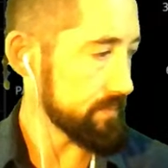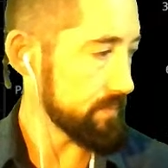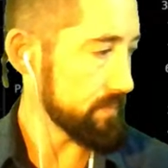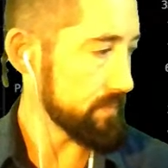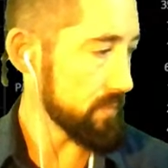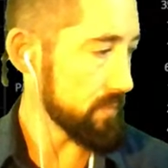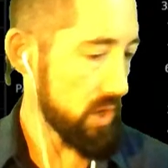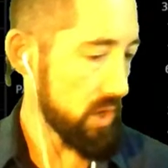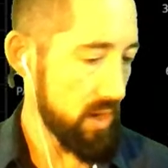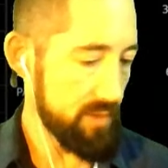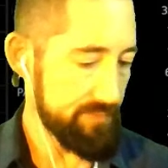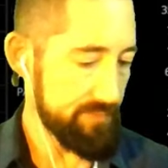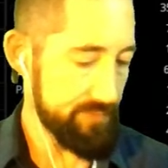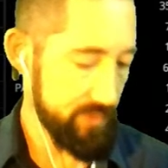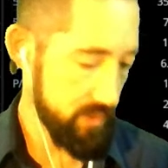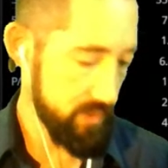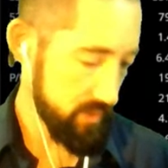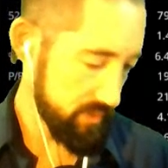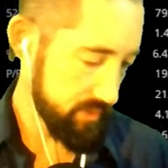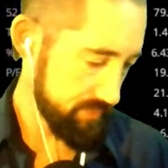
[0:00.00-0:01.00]
off
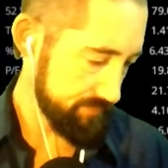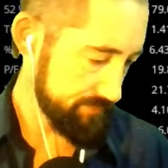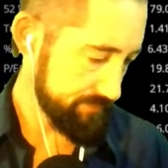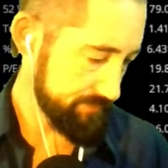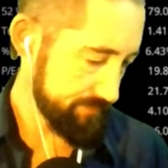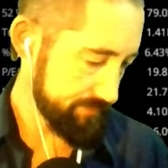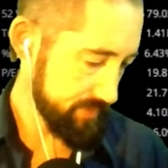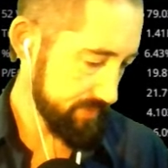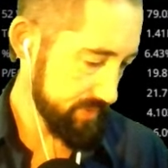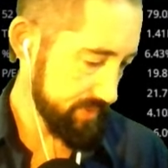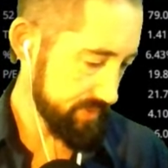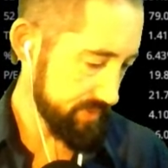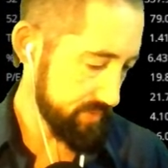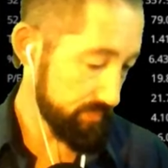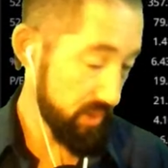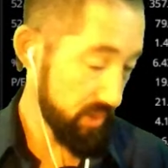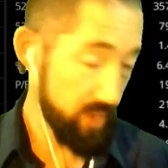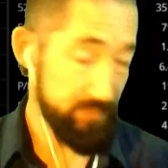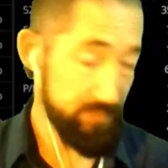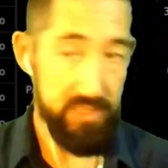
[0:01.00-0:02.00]
of the
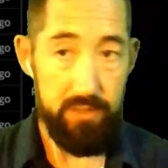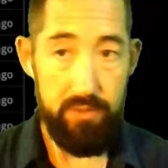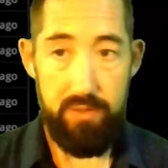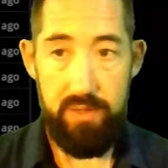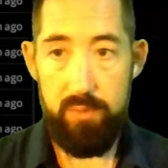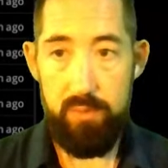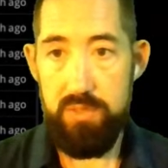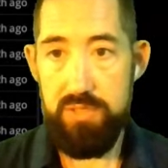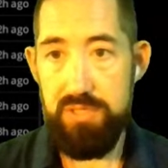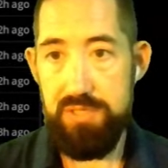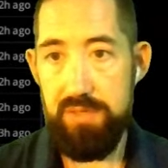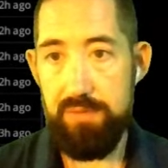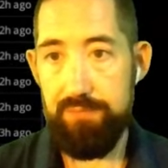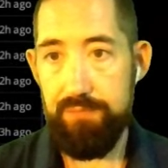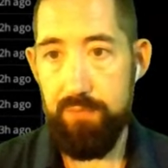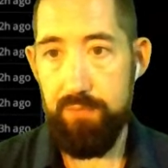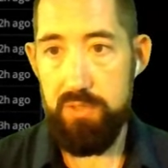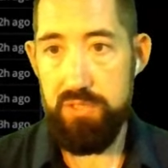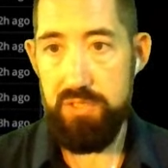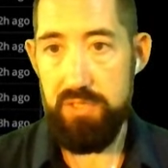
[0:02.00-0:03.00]
popularity, which is
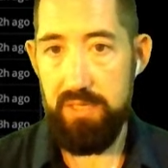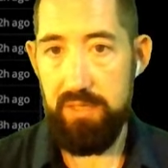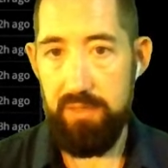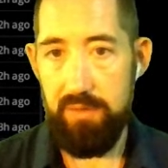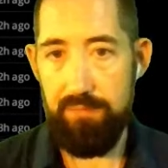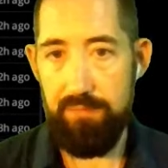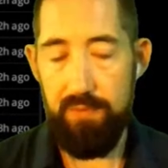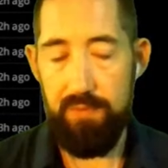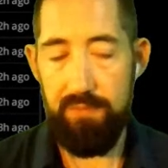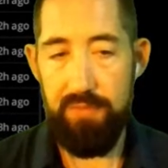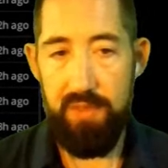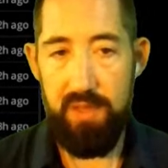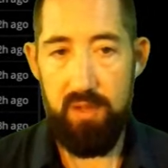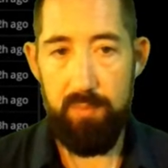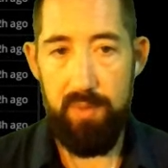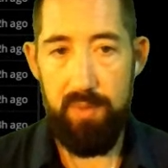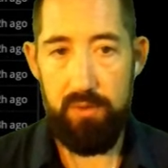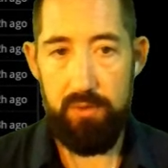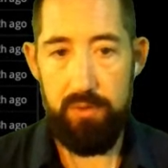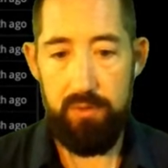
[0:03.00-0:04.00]
unfortunate. If you think
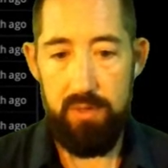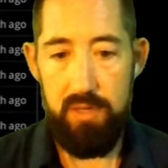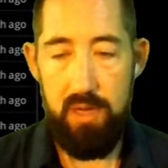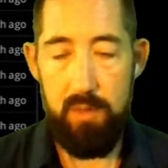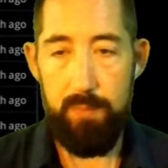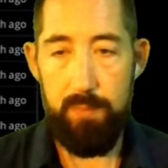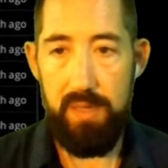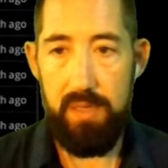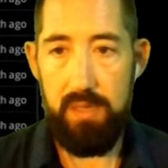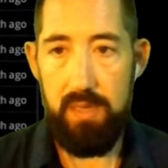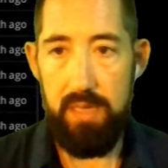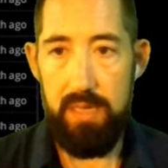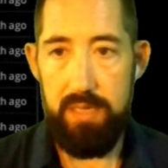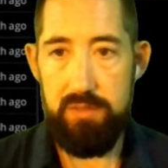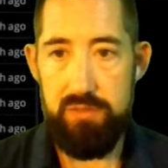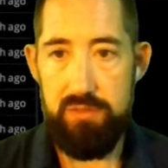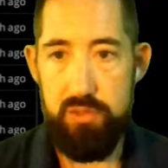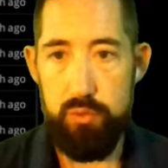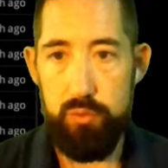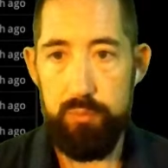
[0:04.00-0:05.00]
about your company like
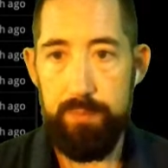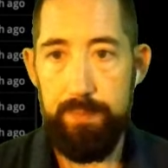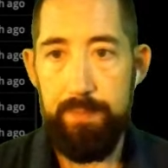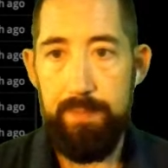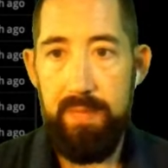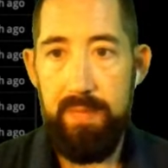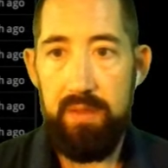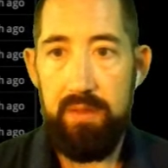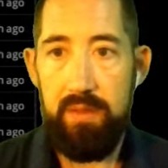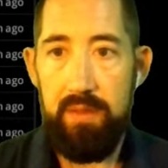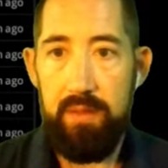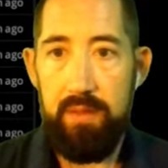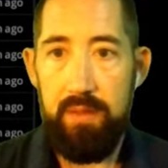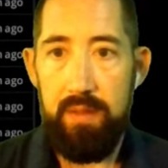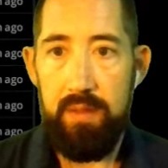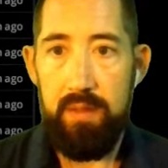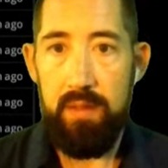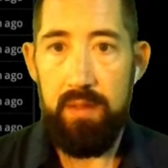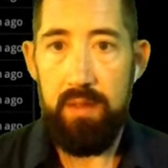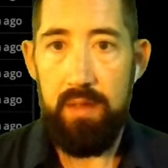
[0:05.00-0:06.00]
Zoom,
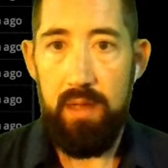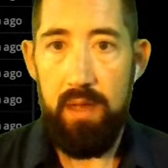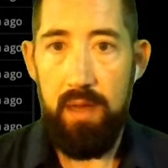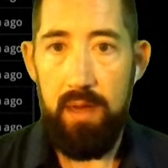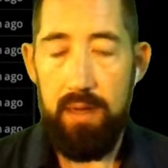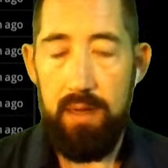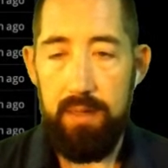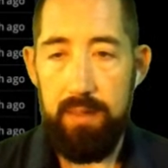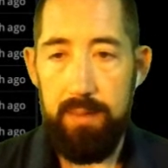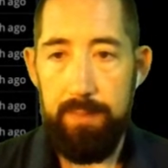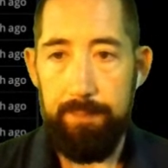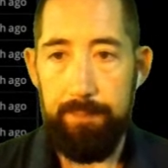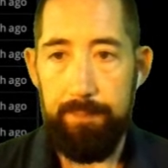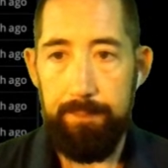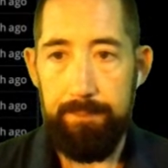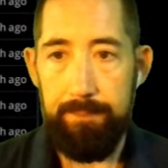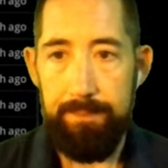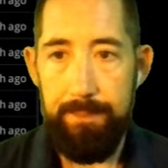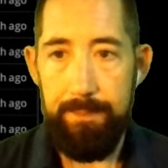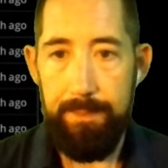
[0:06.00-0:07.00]

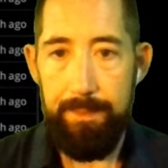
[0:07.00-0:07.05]
um,